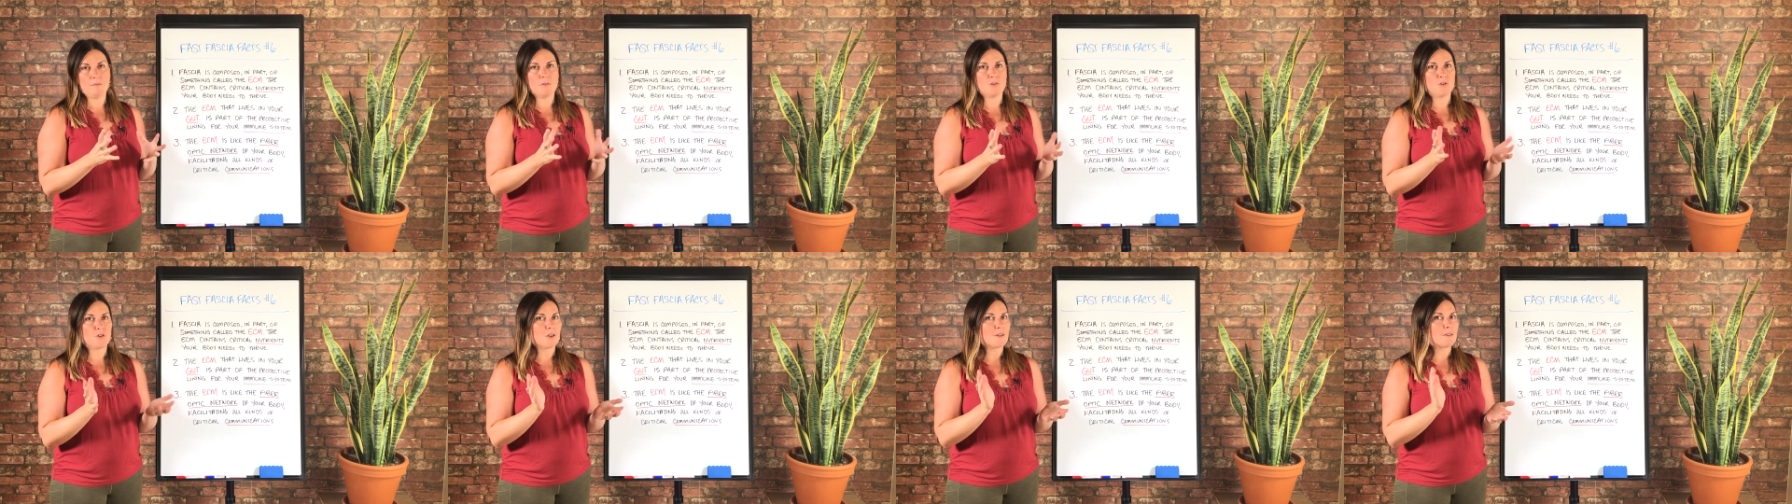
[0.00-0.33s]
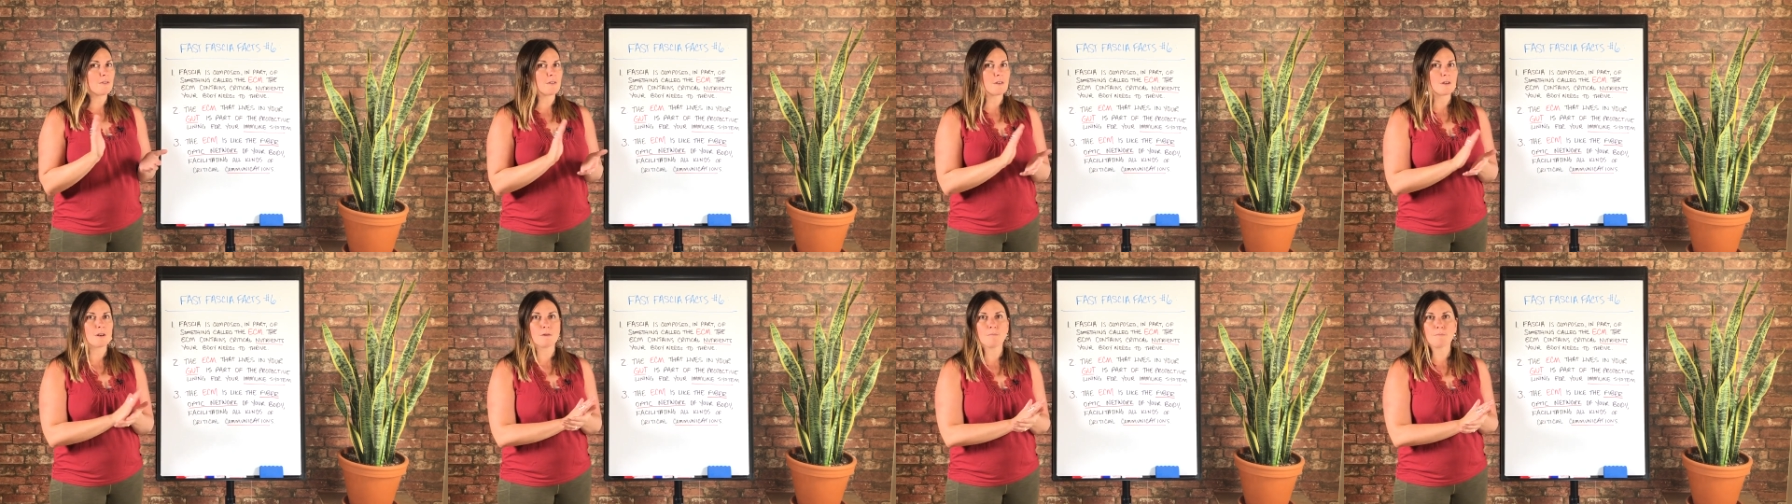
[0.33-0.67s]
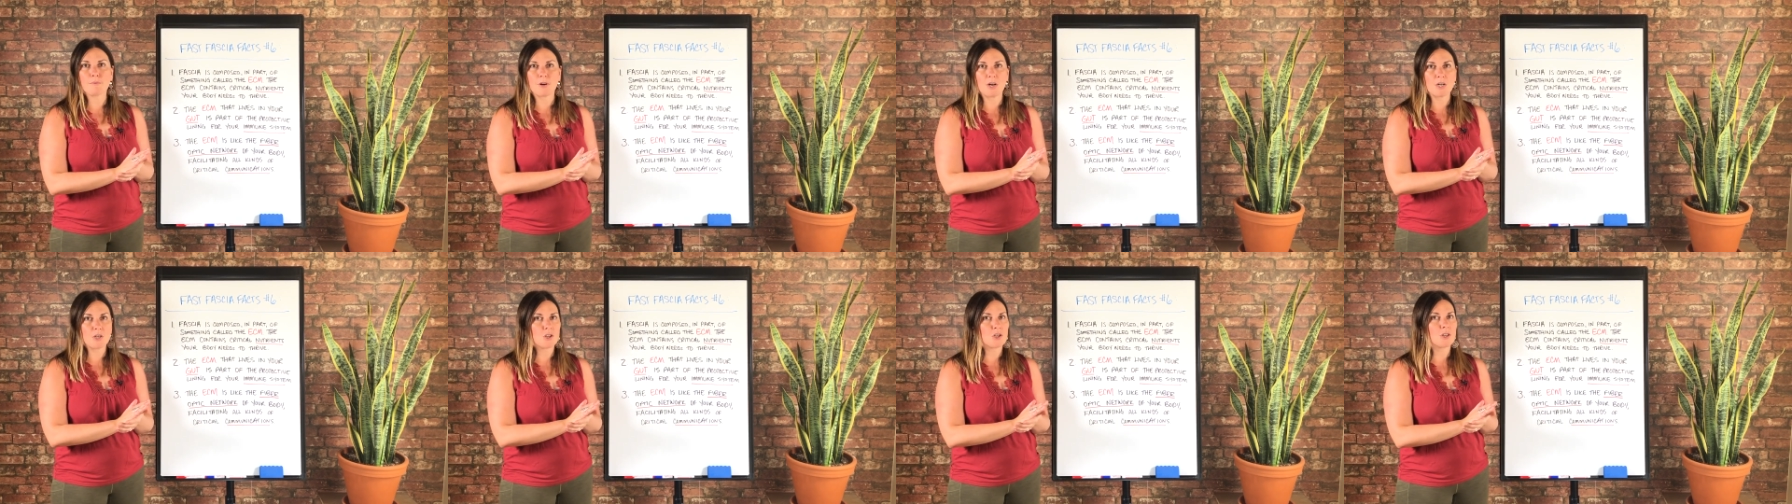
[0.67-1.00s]
just the
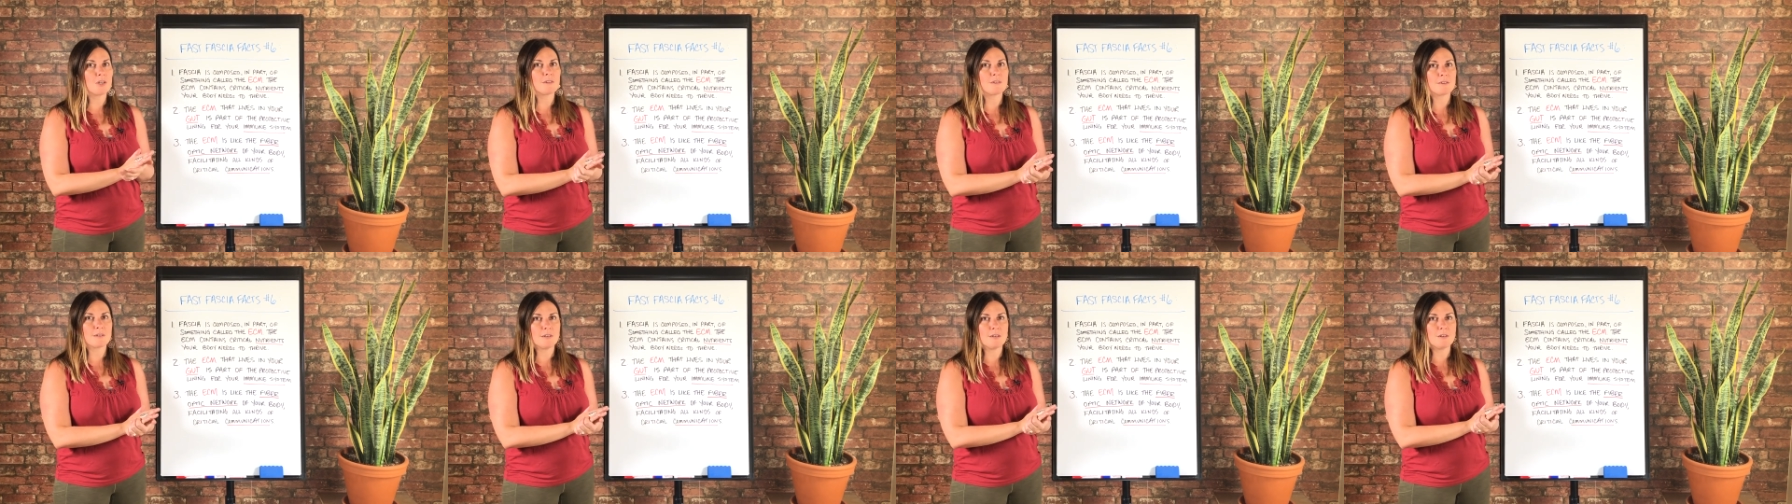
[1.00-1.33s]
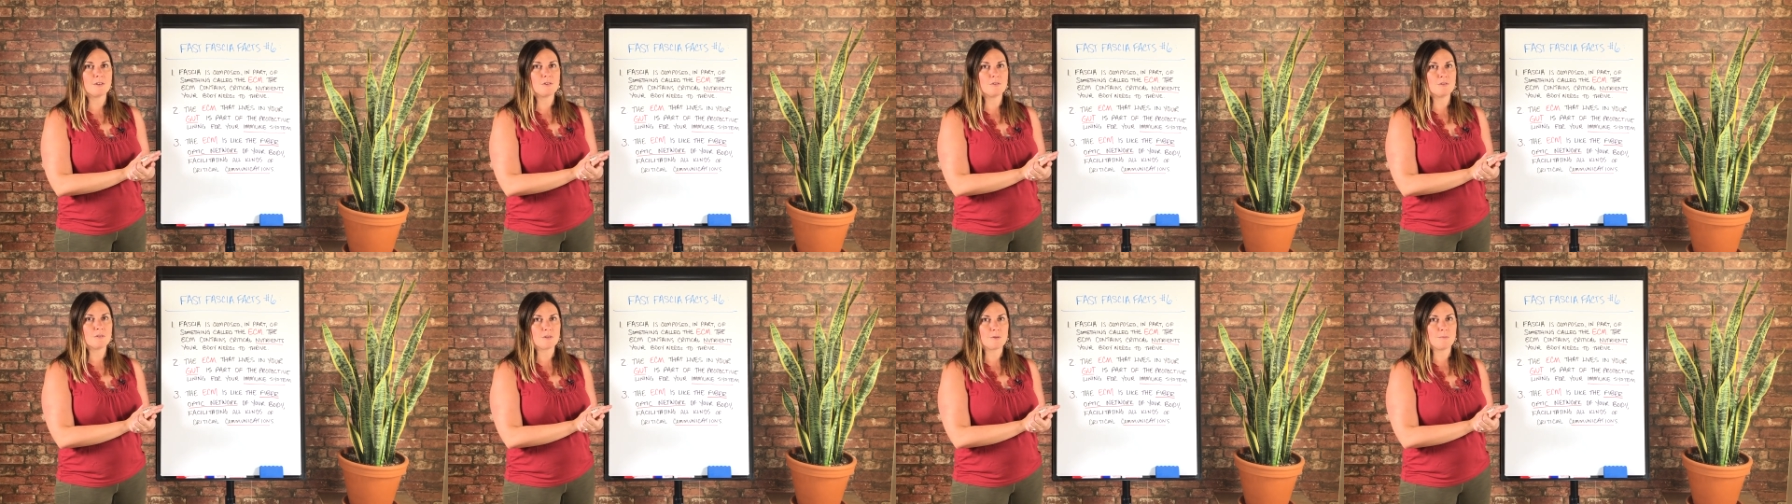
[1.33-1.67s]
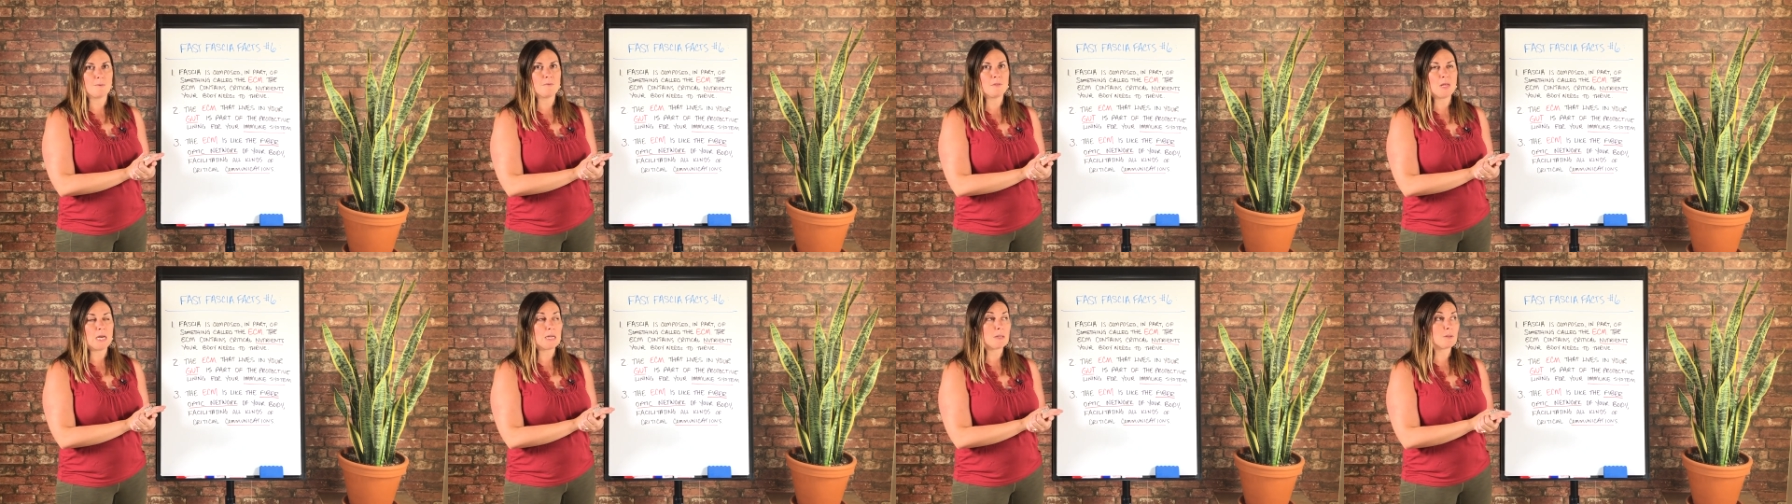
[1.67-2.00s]
compression is going to do some
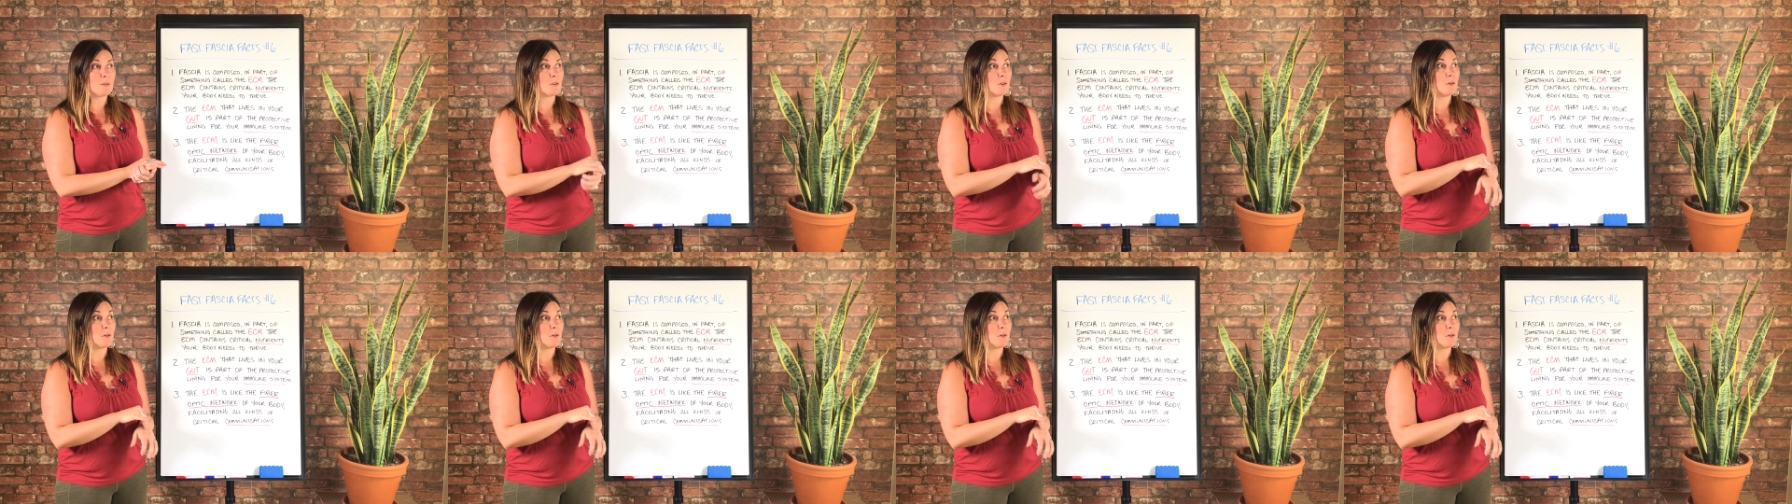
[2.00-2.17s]
of that.